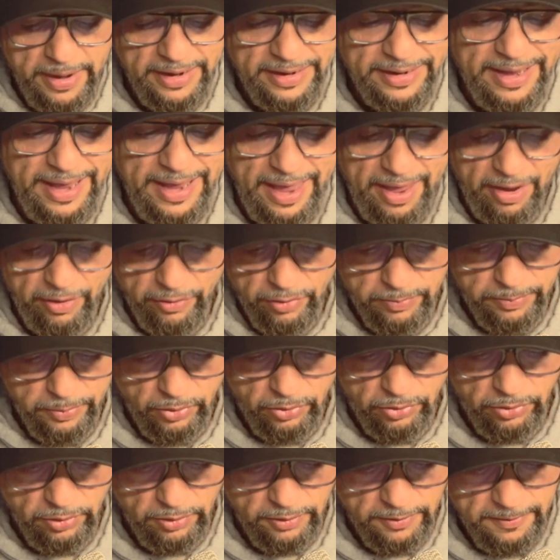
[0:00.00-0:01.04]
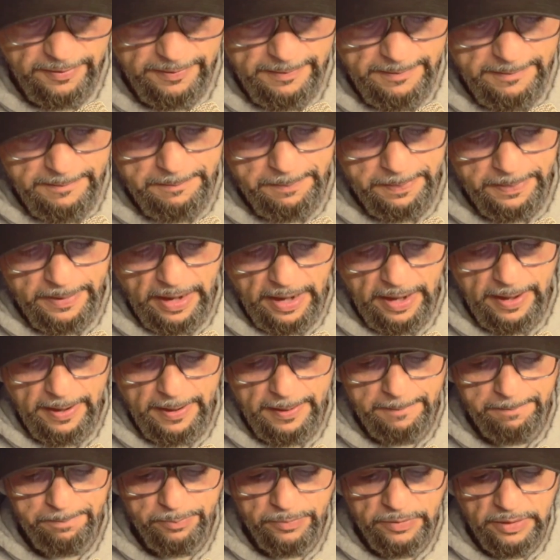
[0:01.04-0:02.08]
accountable.
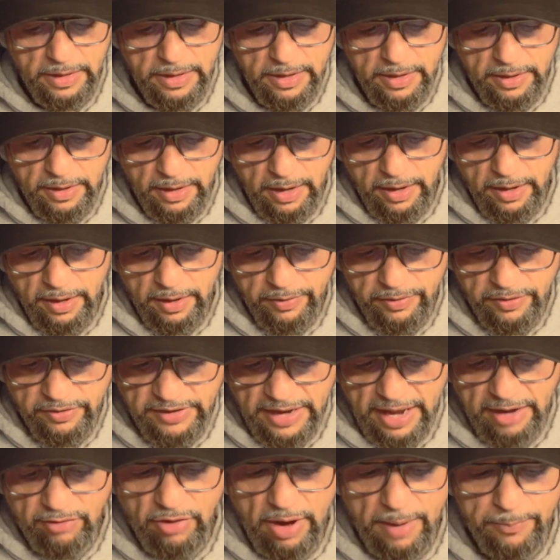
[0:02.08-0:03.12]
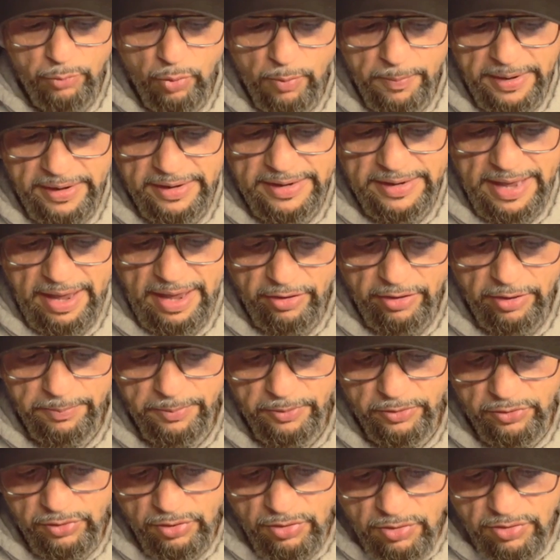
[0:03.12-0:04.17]
The satraps were made accountable
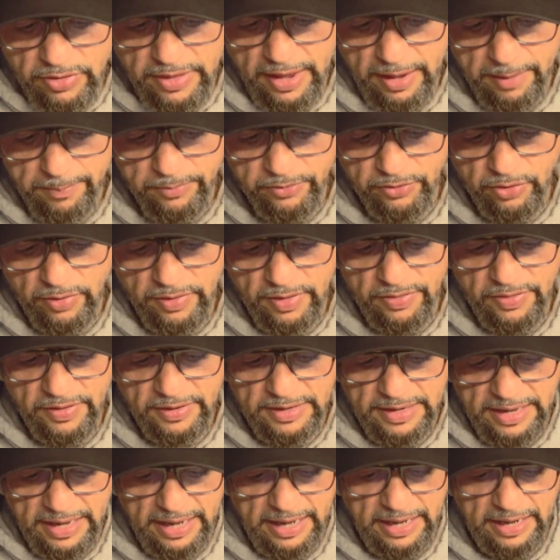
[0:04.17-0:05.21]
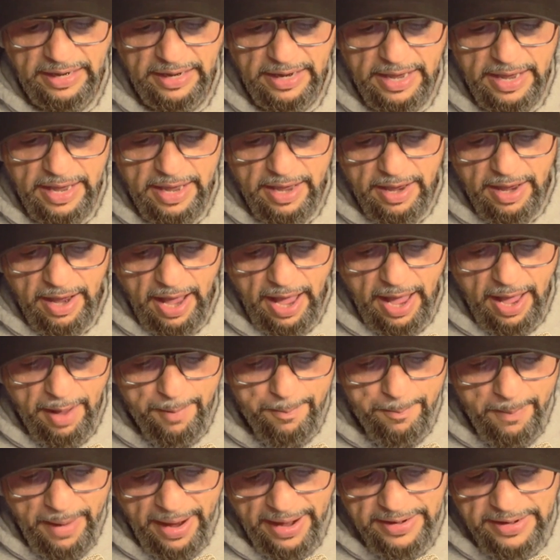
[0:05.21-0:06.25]
to them so that the king
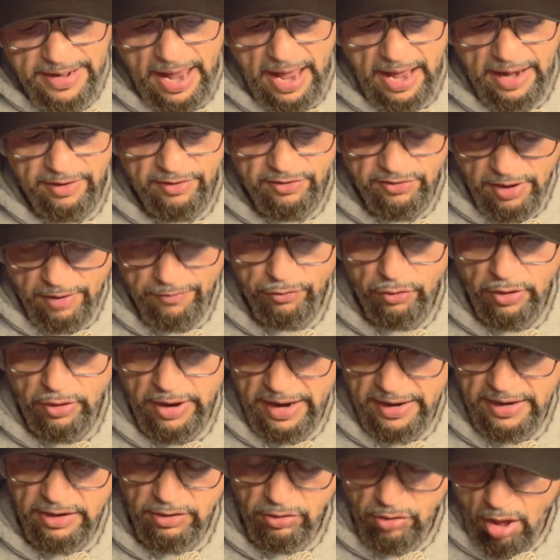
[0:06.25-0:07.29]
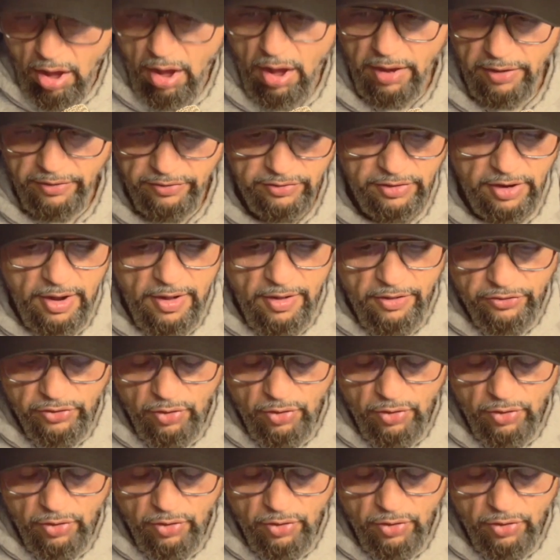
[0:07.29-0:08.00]
might not suffer any loss. So